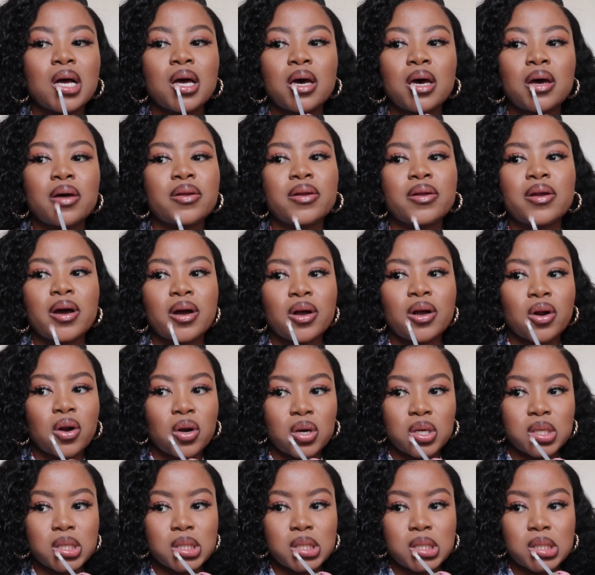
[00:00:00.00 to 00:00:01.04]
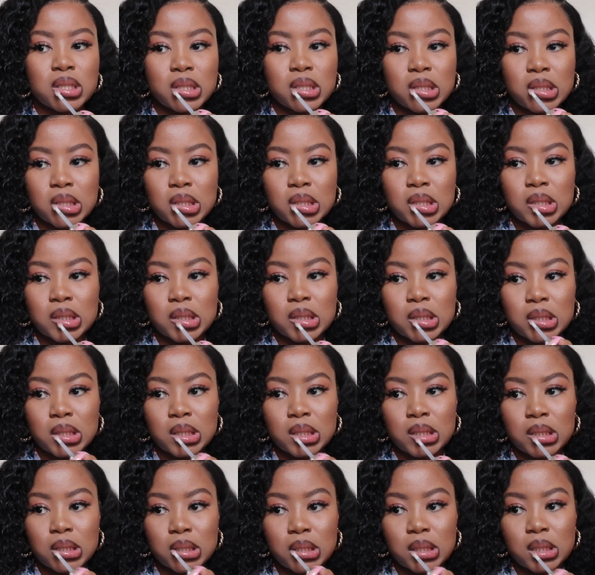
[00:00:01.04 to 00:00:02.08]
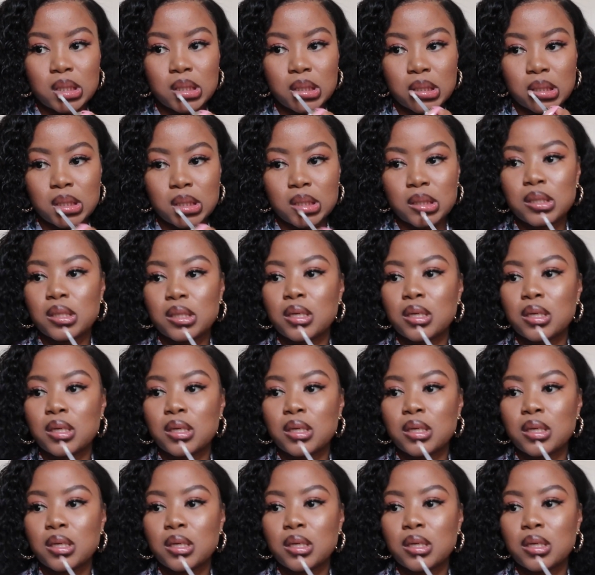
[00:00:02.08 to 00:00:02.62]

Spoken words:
and eye gloss. That's it.